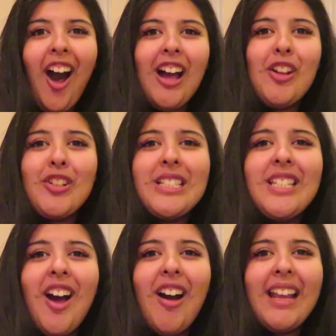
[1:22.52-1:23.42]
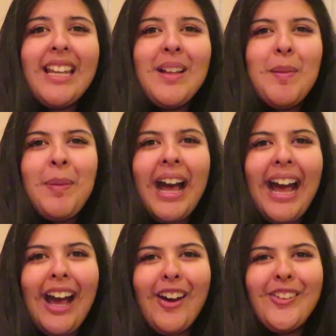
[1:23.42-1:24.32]
I lost 9
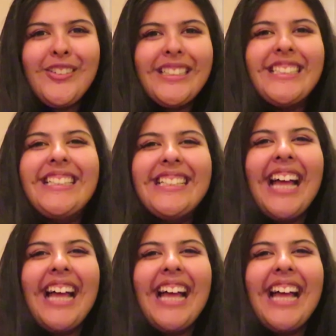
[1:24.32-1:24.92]
pounds.